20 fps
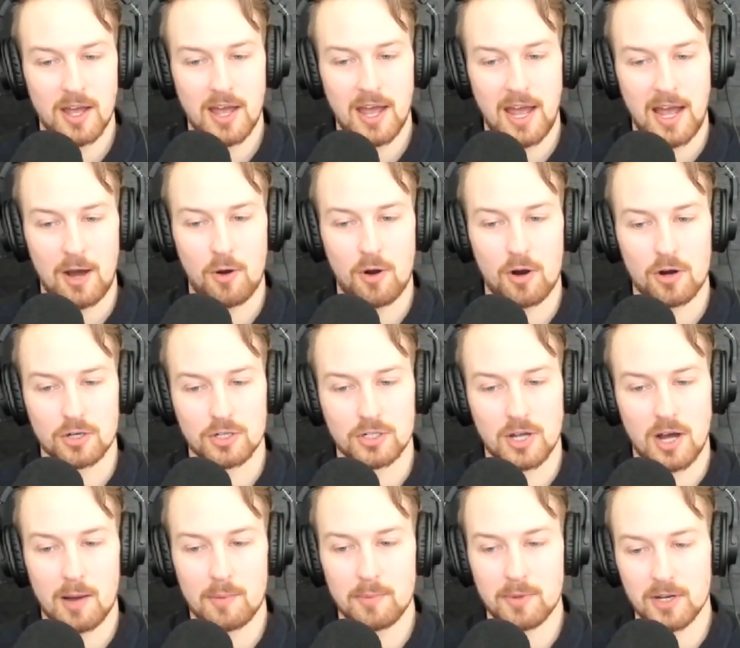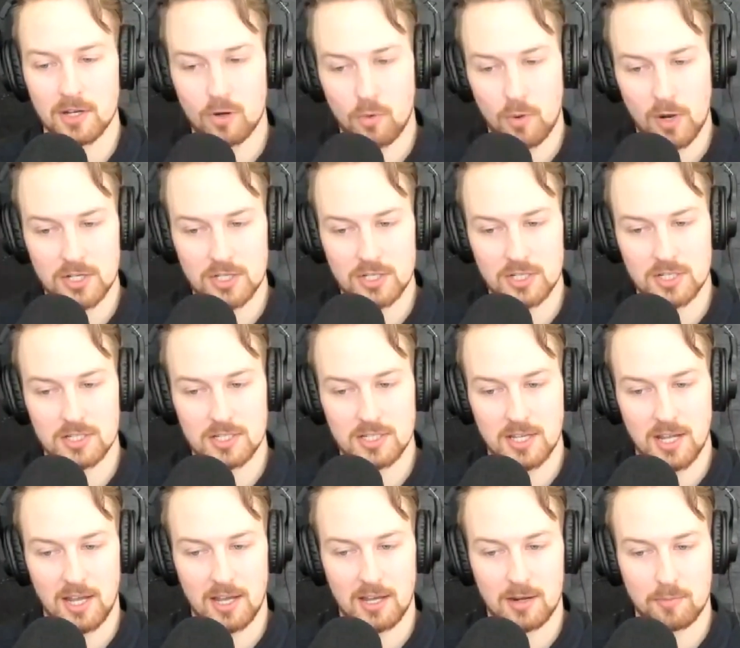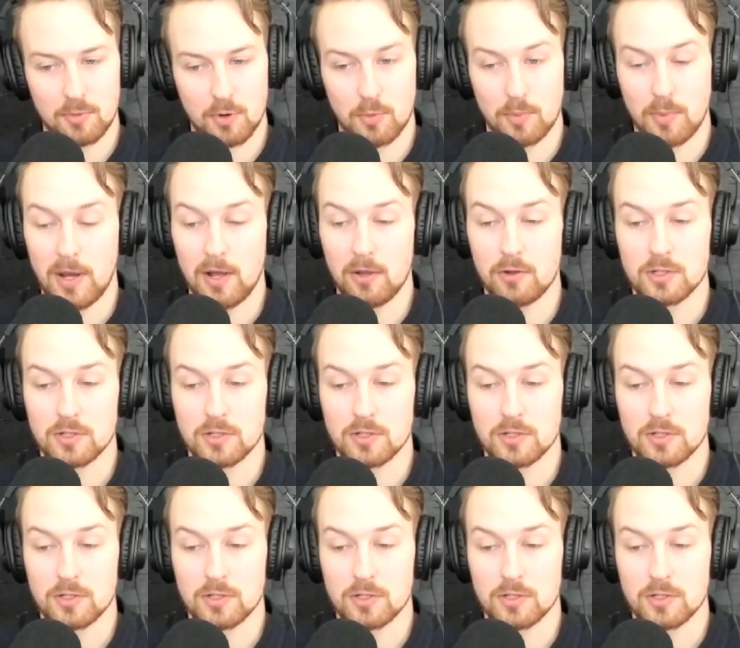how our dominant questions can propel us